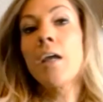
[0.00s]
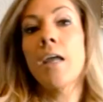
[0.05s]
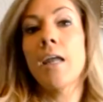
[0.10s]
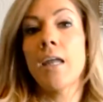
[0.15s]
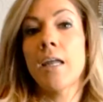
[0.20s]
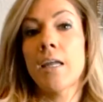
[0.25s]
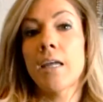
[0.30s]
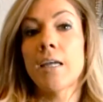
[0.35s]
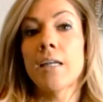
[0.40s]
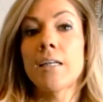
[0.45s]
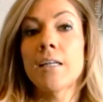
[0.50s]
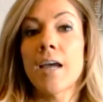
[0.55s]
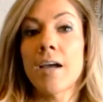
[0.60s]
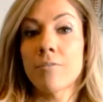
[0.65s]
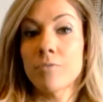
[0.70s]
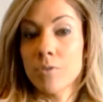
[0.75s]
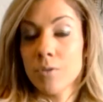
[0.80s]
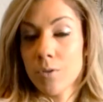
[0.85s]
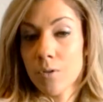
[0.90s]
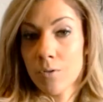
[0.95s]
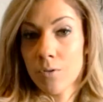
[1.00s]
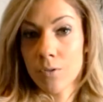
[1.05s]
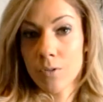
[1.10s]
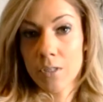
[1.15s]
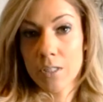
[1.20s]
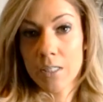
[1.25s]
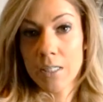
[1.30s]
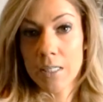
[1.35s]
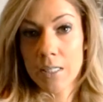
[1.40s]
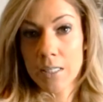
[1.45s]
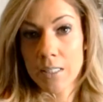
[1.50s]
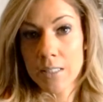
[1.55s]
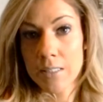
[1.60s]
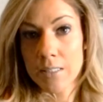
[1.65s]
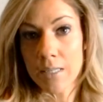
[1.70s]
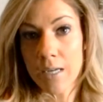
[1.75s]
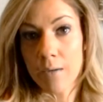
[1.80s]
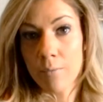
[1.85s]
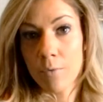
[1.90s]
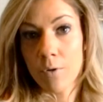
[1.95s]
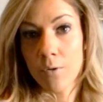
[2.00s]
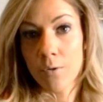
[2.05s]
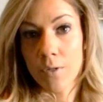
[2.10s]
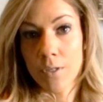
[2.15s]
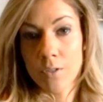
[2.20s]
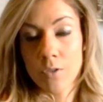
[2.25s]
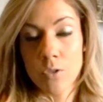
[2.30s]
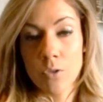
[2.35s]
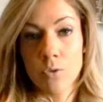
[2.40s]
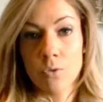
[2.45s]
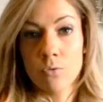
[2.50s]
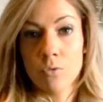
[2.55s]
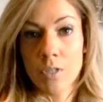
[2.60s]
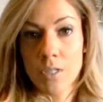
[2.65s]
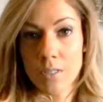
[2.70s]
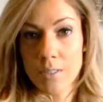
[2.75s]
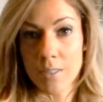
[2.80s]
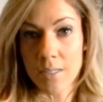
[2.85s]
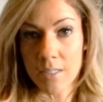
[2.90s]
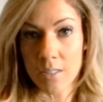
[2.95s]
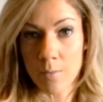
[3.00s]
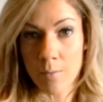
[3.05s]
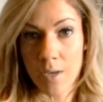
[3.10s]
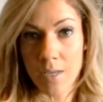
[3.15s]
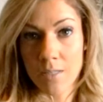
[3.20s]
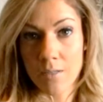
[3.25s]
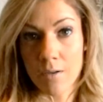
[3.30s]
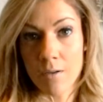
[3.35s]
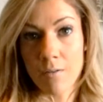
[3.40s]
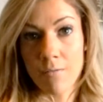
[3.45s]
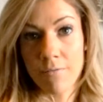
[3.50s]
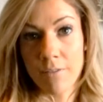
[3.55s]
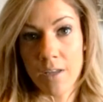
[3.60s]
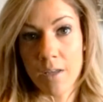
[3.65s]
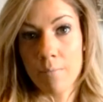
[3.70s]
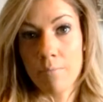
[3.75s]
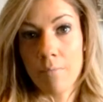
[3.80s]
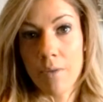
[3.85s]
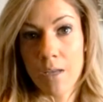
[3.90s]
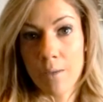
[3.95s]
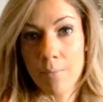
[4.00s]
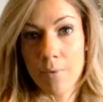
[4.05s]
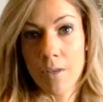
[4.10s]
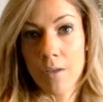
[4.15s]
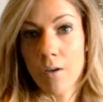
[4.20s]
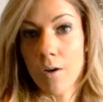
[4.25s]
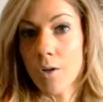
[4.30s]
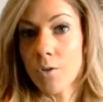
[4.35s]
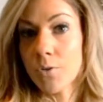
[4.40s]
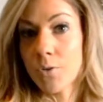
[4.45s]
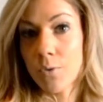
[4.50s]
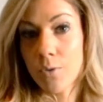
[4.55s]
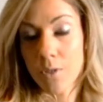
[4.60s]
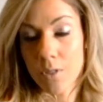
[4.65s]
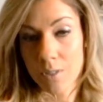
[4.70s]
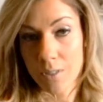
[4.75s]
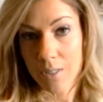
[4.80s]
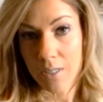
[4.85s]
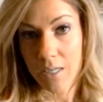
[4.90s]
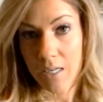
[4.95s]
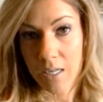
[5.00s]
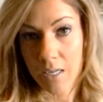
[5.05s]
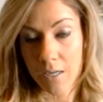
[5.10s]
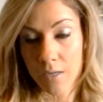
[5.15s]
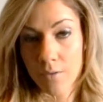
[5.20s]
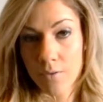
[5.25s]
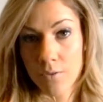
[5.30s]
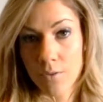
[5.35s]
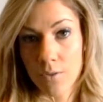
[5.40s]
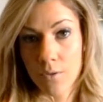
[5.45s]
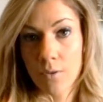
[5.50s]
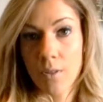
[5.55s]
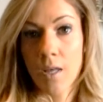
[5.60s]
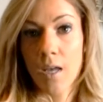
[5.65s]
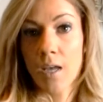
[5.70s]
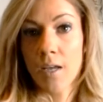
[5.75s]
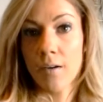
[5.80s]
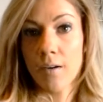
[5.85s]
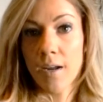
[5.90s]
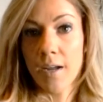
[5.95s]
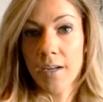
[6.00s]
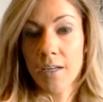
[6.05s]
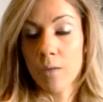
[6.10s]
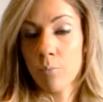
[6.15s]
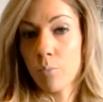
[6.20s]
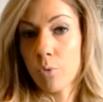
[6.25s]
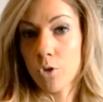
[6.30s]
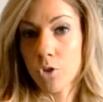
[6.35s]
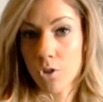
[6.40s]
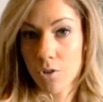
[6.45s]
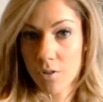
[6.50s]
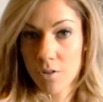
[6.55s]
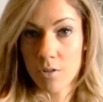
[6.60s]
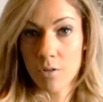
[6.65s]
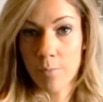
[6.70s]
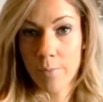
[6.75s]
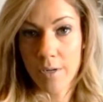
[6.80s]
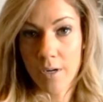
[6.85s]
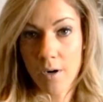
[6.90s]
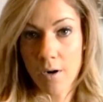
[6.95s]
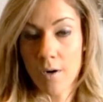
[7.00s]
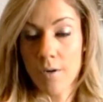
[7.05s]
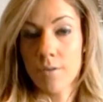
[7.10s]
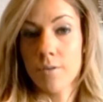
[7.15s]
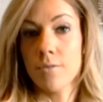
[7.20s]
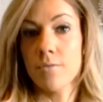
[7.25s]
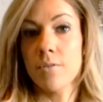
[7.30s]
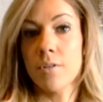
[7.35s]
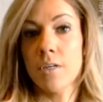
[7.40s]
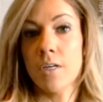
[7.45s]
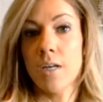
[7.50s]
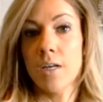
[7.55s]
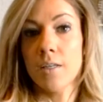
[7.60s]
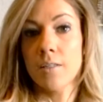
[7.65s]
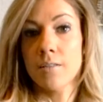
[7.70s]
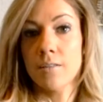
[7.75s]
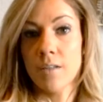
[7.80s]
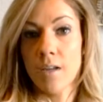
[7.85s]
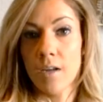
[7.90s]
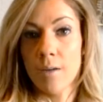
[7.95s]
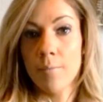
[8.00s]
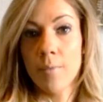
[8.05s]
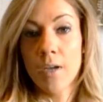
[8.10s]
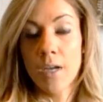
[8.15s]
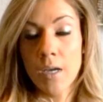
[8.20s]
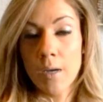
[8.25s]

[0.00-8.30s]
And after the 30 days, I'm going to reassess myself, and maybe I'll do this again so that I can push a little bit harder the next time.